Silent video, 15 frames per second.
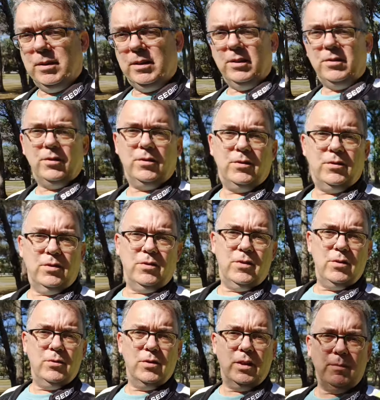But this is just
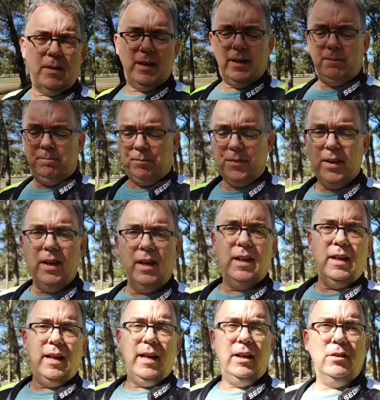using my
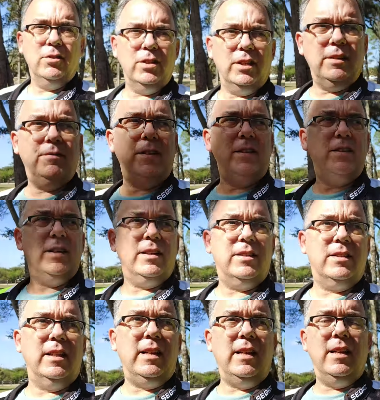LG
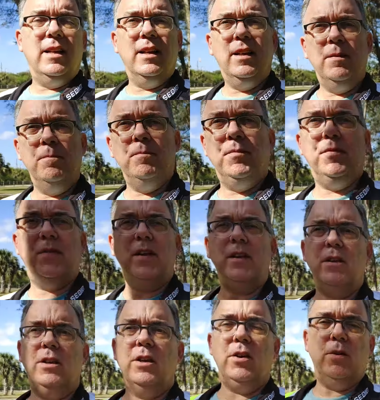V60
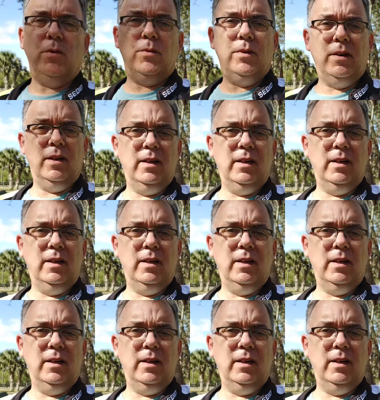ThinQ.